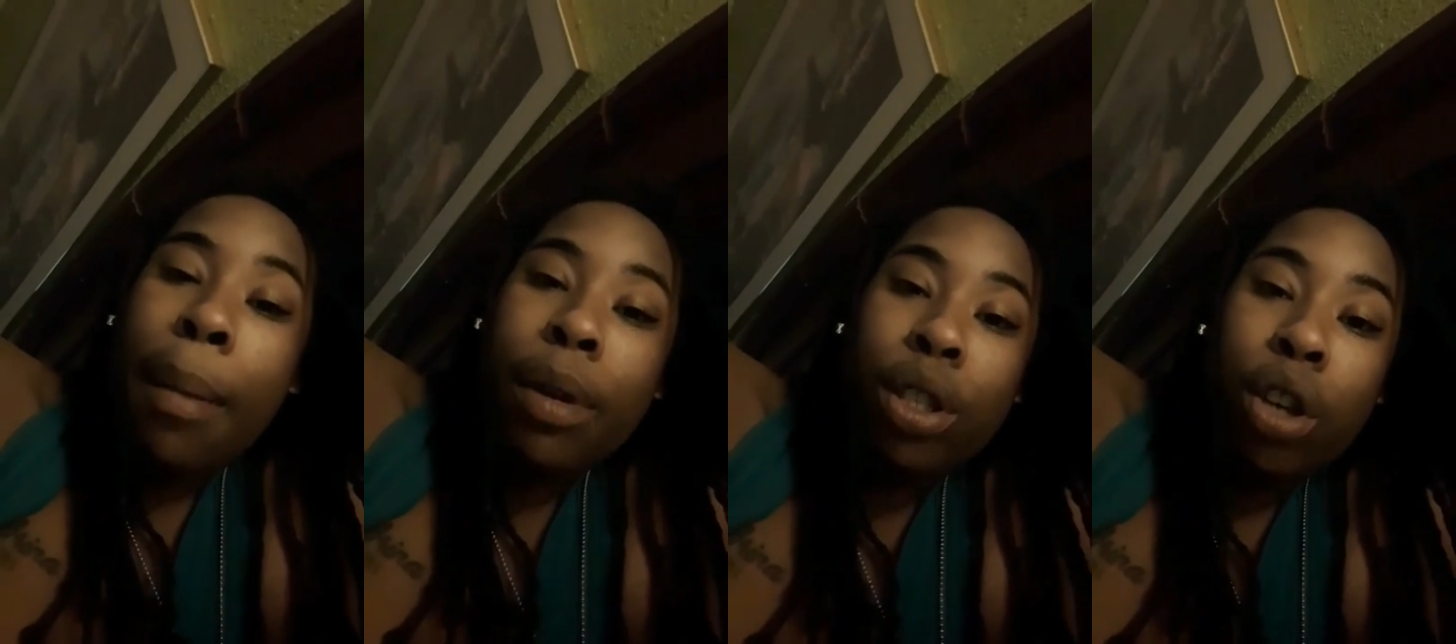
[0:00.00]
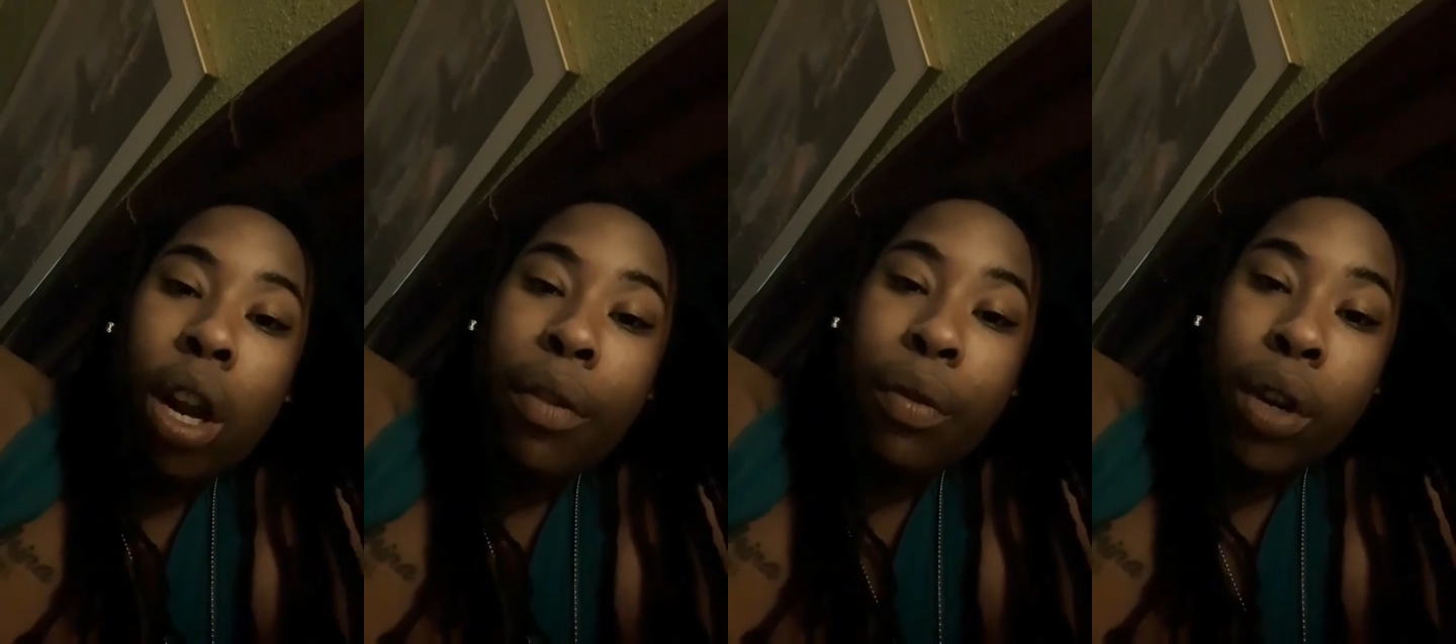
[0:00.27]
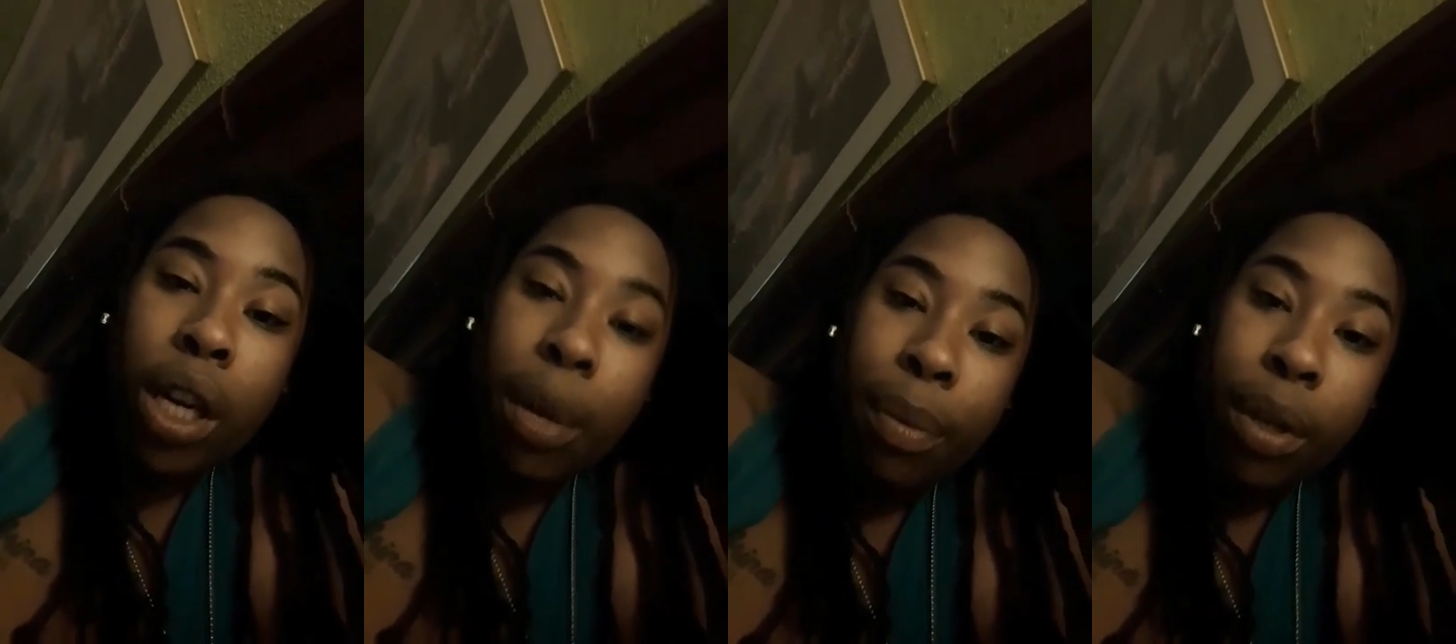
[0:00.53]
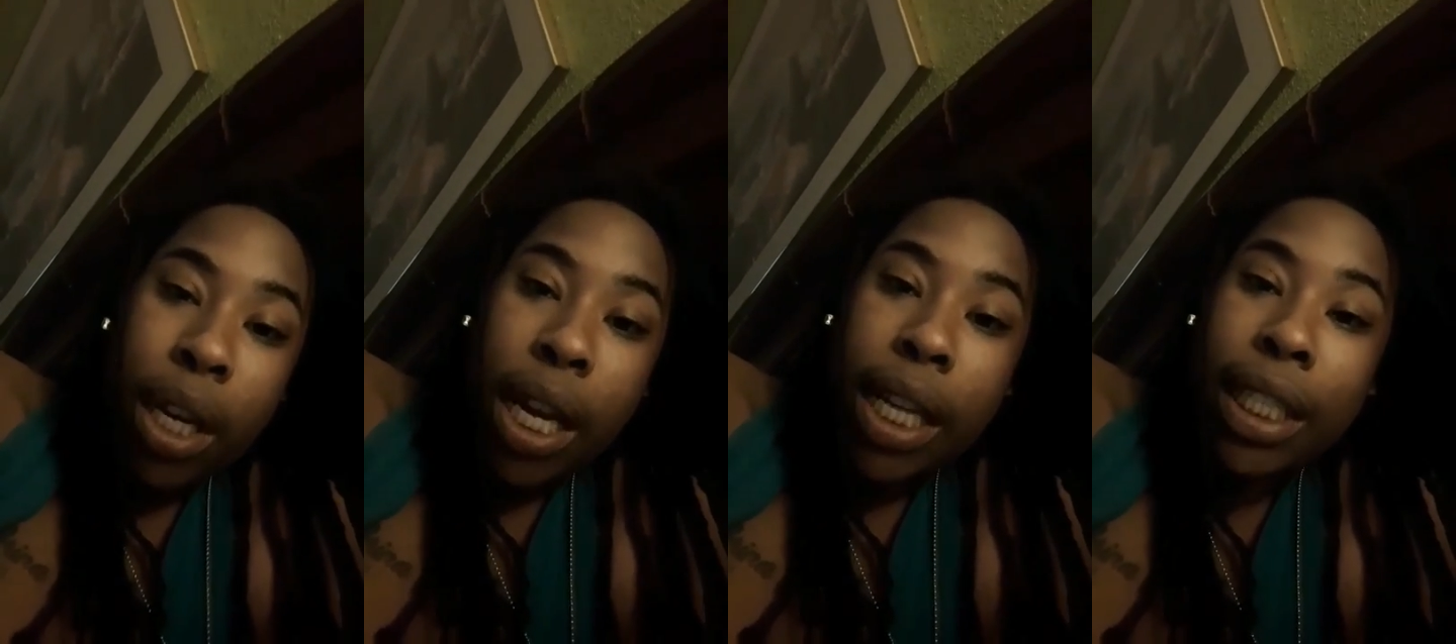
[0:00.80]
I've been Charlotte for a
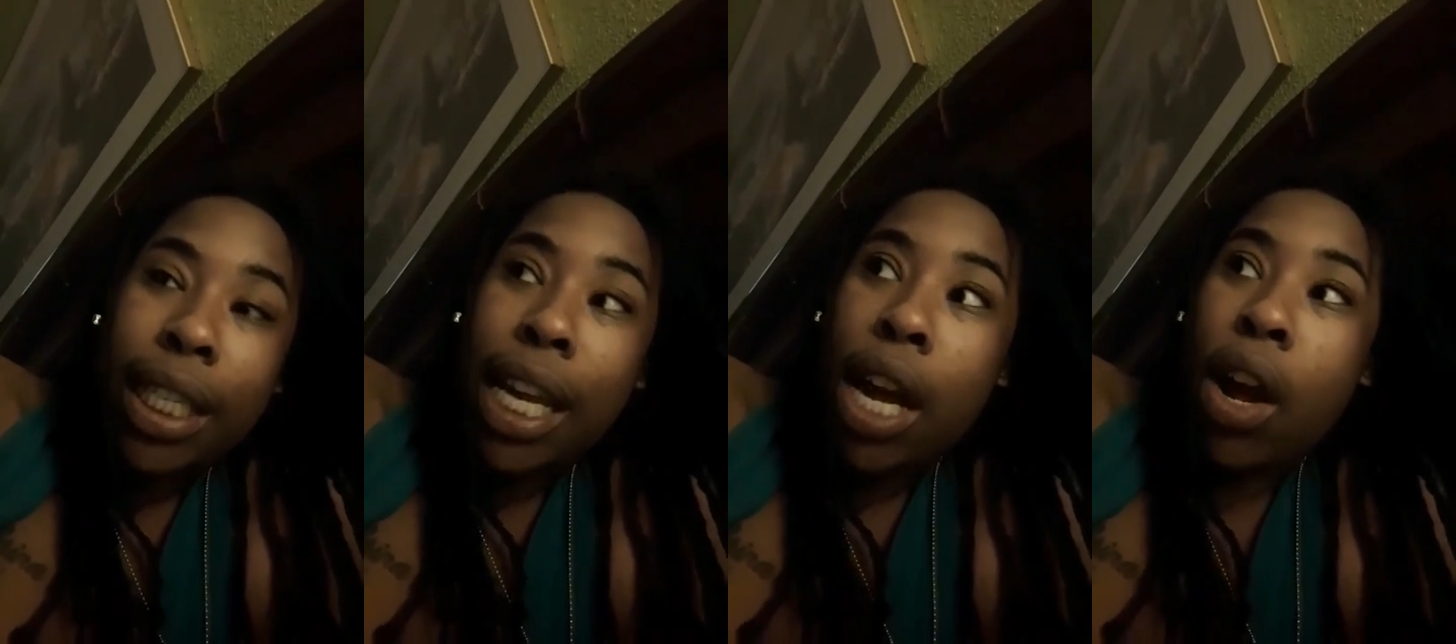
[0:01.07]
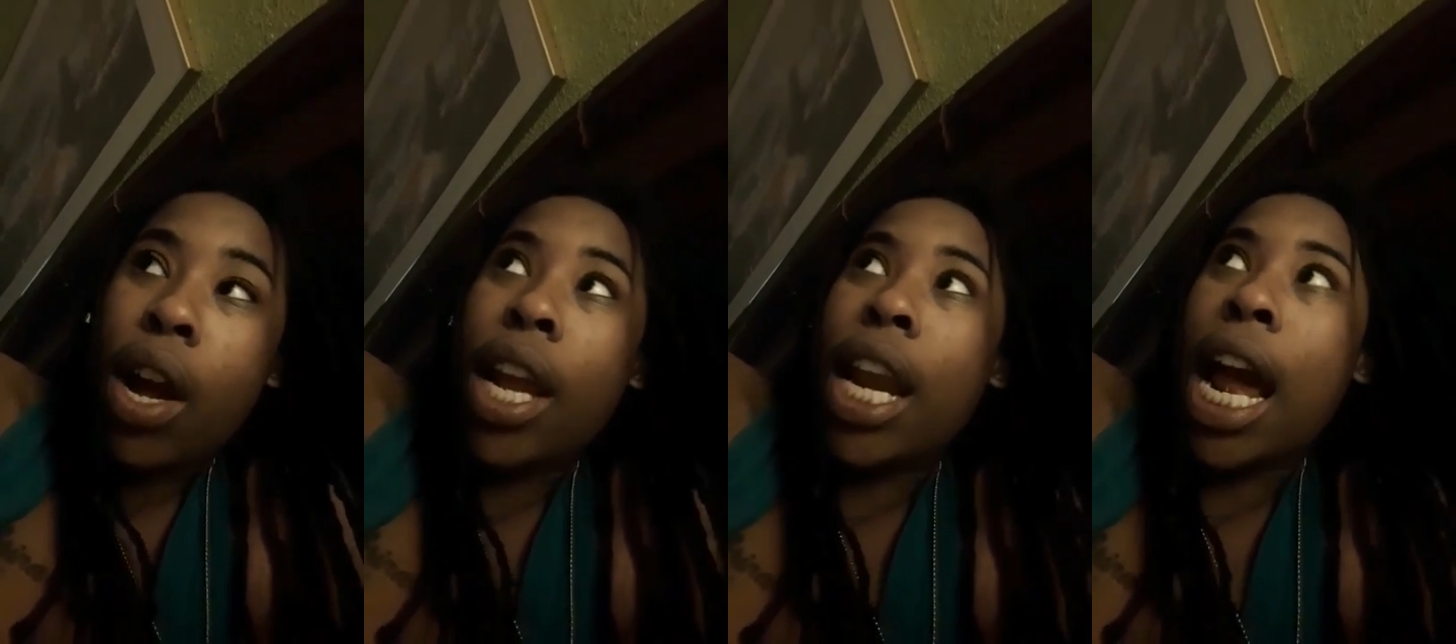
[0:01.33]
couple days now,